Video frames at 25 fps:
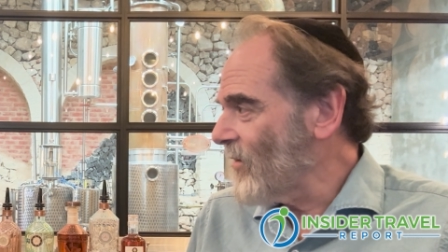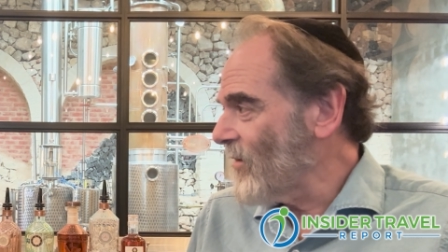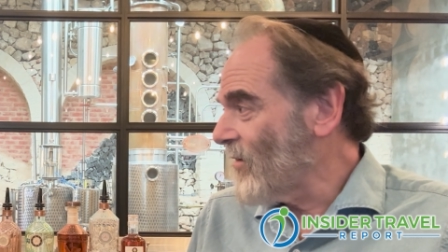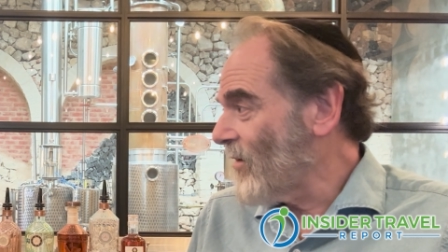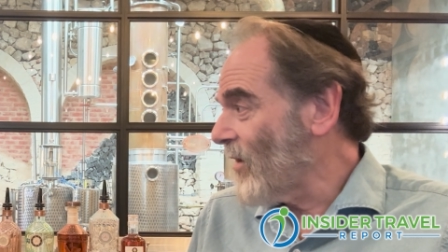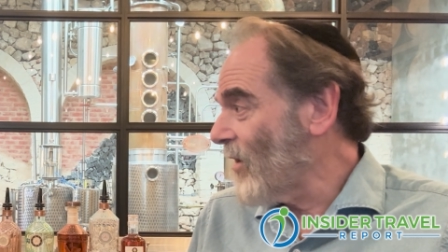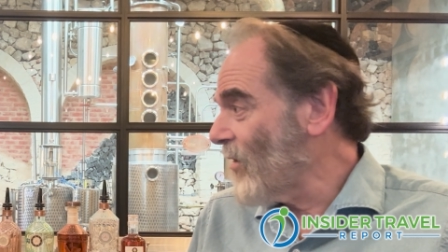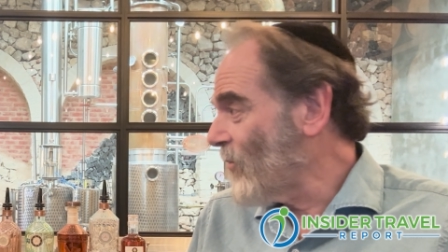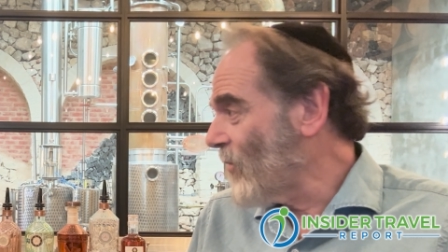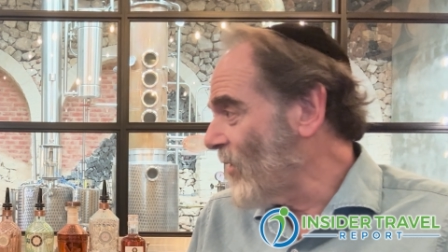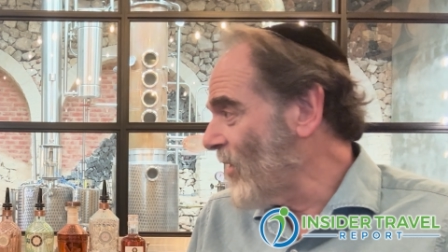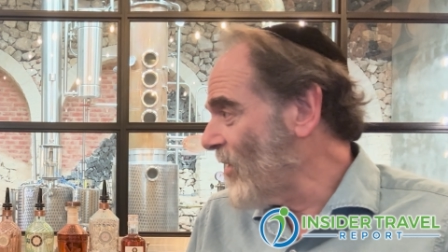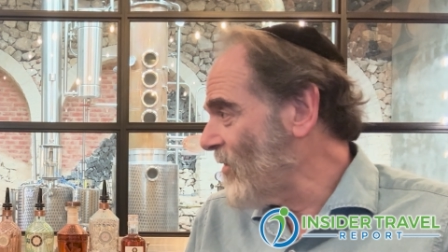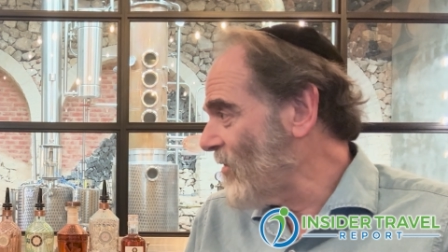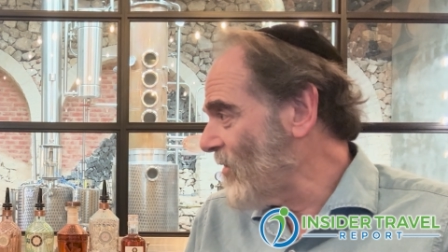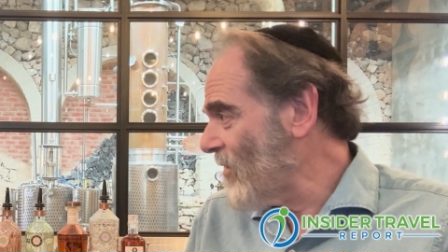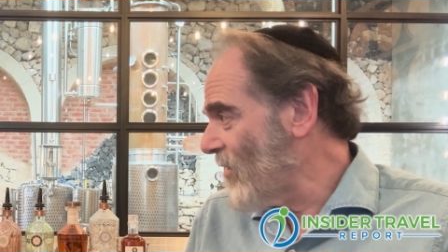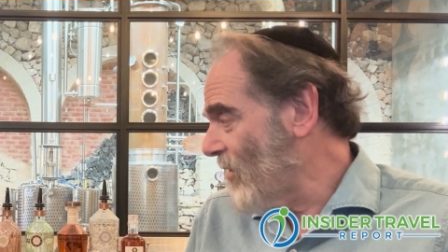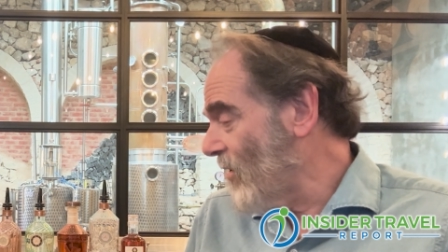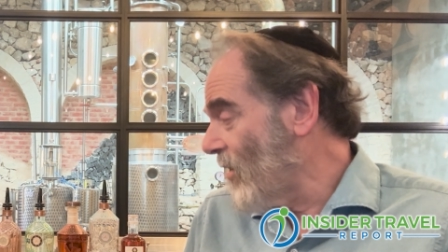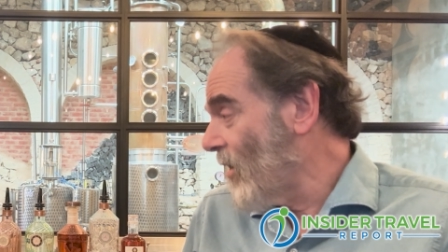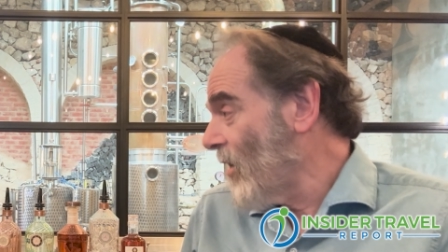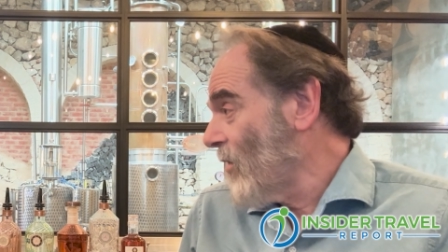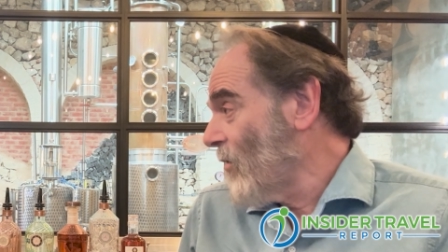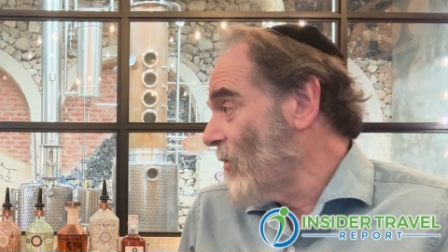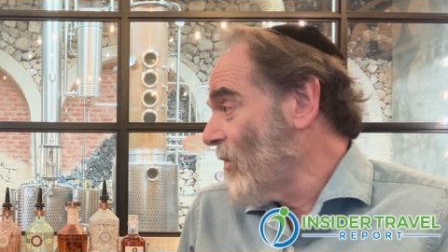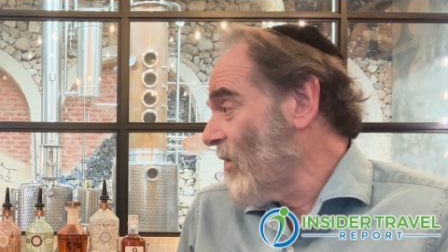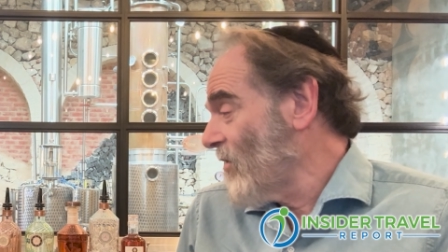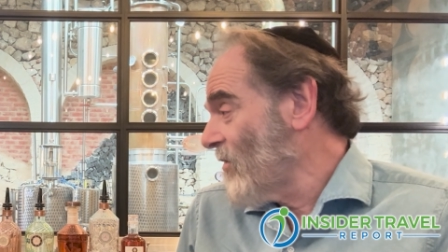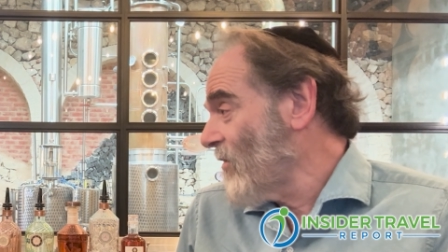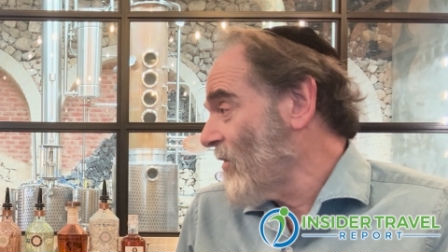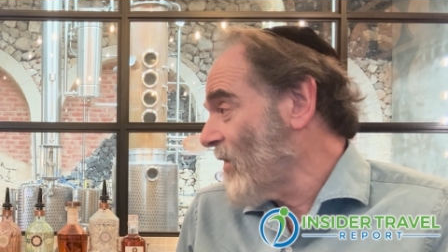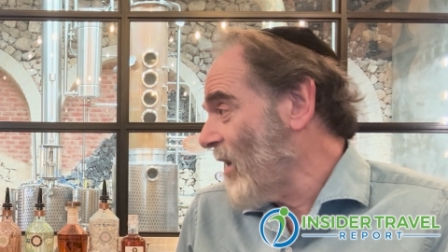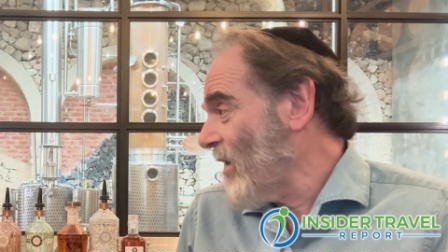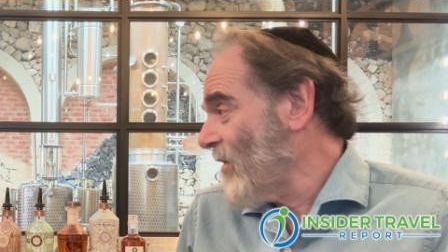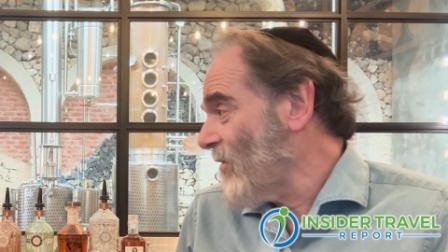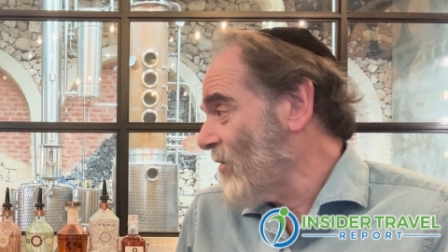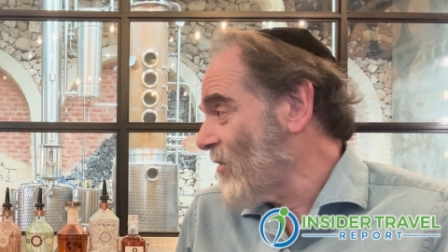There are other ways there are other ways
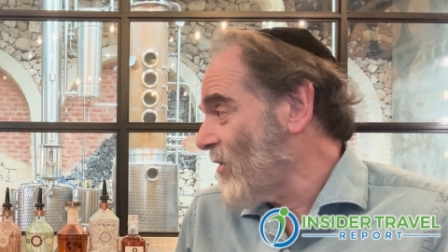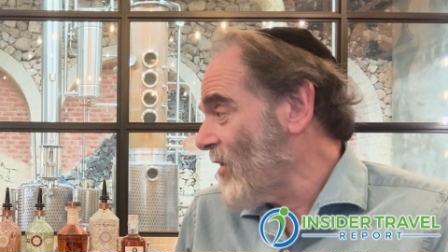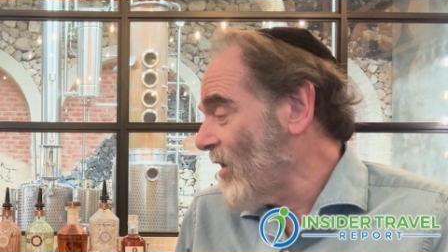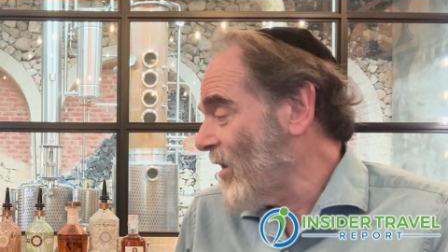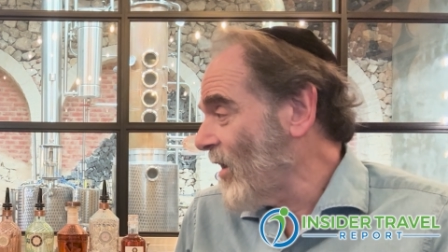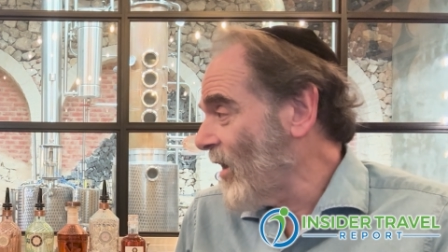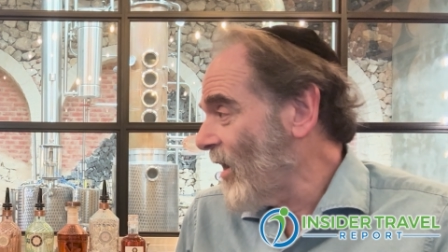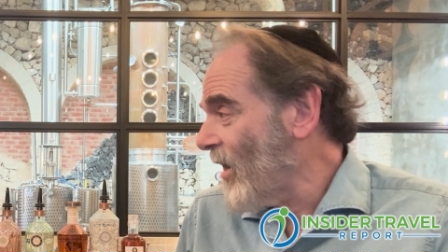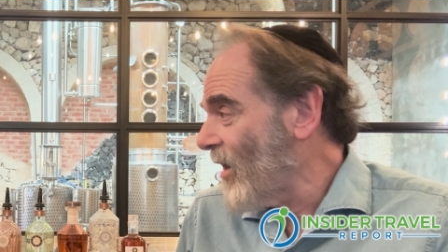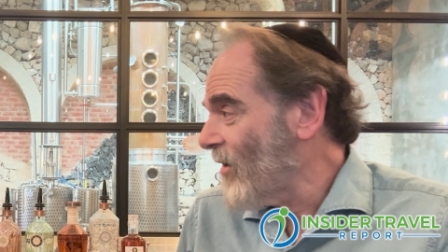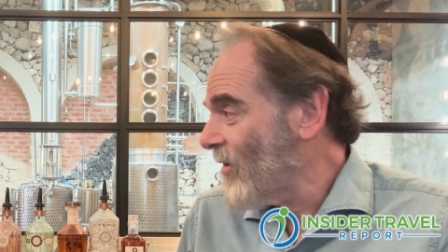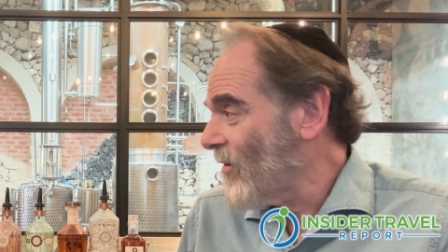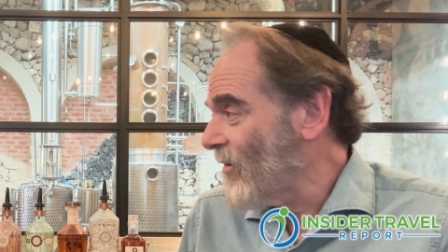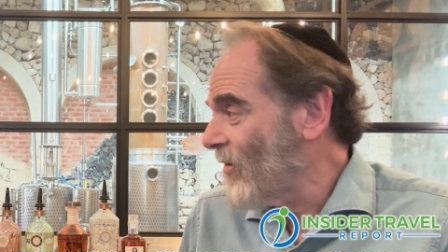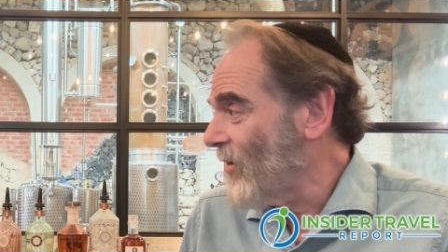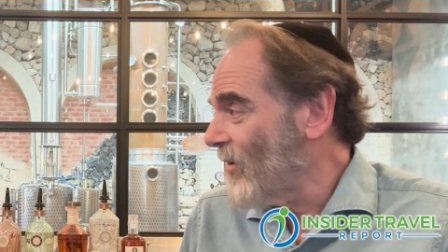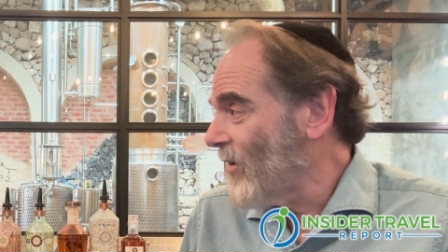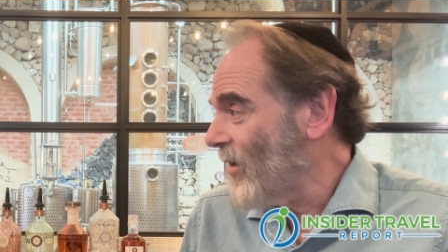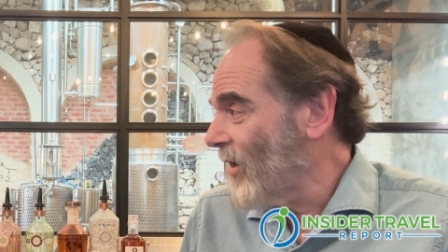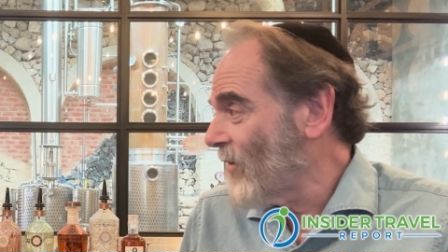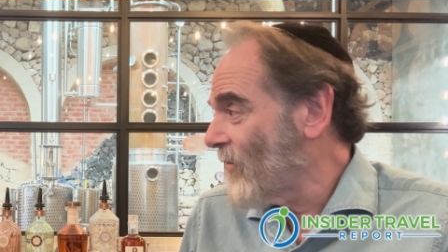of concentrating alcohol,